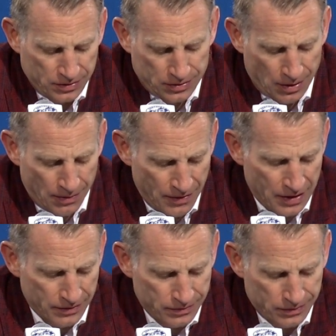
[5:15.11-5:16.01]
Some of
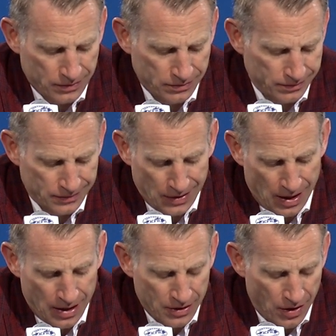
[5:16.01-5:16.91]

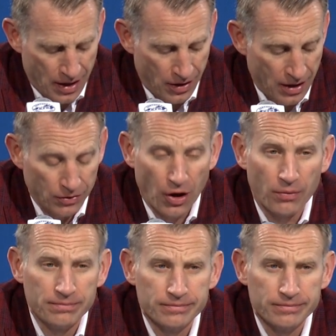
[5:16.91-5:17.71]
it, you know, I don't know.